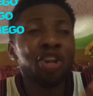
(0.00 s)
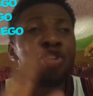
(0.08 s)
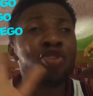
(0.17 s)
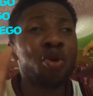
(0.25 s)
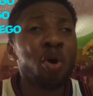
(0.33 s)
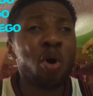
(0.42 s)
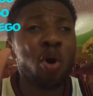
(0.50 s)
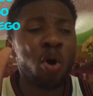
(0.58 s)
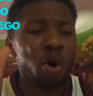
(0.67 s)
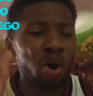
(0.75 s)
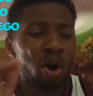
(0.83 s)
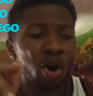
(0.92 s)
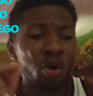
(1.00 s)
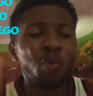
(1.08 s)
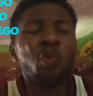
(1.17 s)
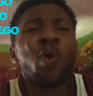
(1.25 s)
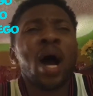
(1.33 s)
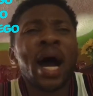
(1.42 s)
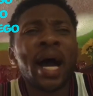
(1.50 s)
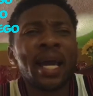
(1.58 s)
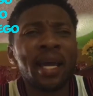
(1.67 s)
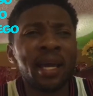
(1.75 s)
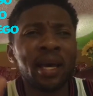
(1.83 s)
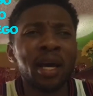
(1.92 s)
No,
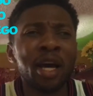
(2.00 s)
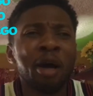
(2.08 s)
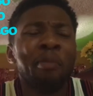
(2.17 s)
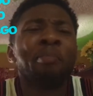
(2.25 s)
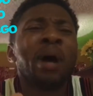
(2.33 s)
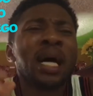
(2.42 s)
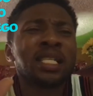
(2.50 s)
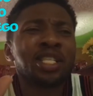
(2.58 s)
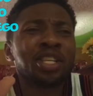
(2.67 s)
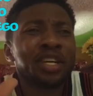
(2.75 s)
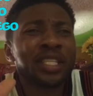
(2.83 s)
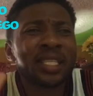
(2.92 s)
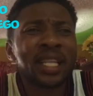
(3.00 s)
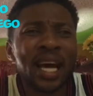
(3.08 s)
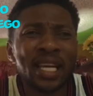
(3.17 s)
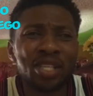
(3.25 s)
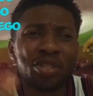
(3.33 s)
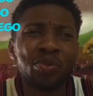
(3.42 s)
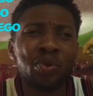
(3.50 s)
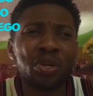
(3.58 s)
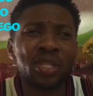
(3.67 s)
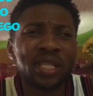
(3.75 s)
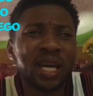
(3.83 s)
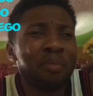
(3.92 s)
why? Master is nice to
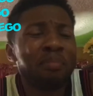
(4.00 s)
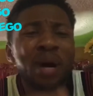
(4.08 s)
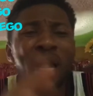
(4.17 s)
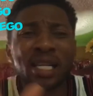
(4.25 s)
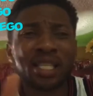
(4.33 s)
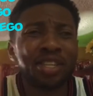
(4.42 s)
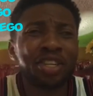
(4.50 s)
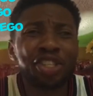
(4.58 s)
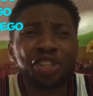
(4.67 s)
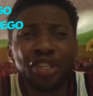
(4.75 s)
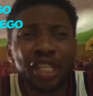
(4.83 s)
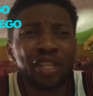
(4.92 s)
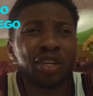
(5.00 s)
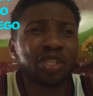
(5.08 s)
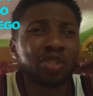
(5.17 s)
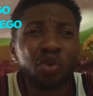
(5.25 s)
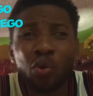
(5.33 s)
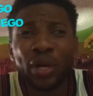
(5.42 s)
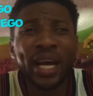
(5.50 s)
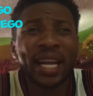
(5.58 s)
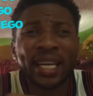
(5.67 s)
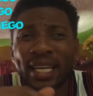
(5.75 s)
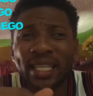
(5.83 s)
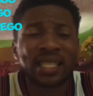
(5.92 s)
us and master treat us good
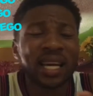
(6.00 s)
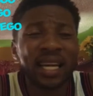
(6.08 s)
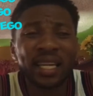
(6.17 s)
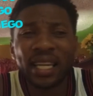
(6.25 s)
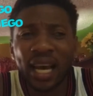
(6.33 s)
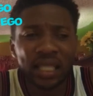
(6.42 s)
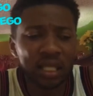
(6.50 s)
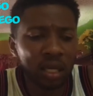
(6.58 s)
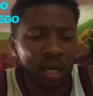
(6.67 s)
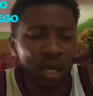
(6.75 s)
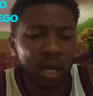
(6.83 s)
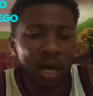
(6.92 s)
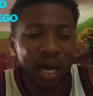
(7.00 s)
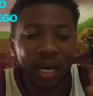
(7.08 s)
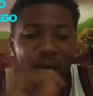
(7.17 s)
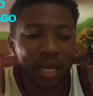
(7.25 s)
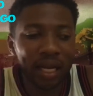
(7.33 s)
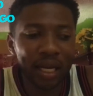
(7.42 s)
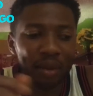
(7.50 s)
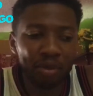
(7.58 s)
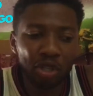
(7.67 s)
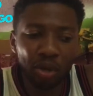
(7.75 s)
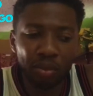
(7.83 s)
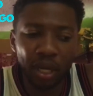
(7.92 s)
and this and that and all of them
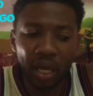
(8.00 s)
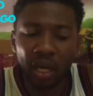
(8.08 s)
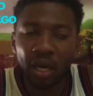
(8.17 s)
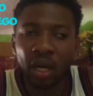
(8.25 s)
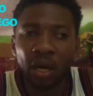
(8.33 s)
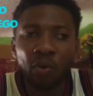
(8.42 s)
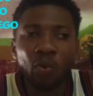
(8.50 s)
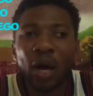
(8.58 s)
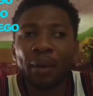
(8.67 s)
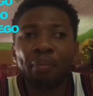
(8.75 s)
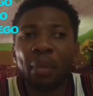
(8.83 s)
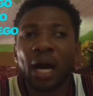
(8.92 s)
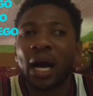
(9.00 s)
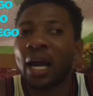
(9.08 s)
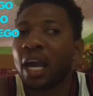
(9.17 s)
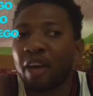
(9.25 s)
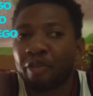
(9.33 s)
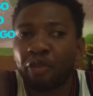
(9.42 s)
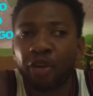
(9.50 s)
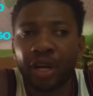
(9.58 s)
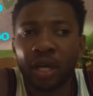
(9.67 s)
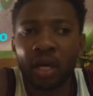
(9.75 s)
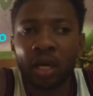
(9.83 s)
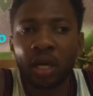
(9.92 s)
something there. One bag of heifer.